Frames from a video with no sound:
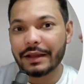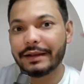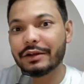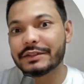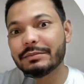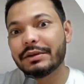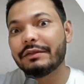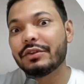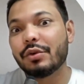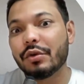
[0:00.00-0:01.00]
Now, simply
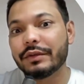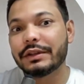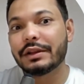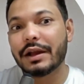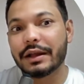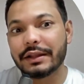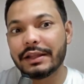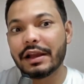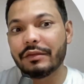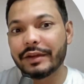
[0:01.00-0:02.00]
if you go with
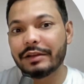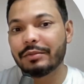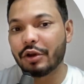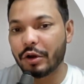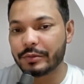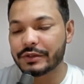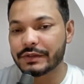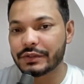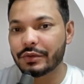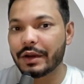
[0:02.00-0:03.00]
the available
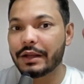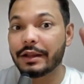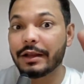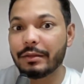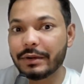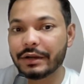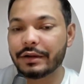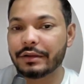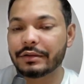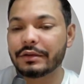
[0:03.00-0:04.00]
options, you get the limited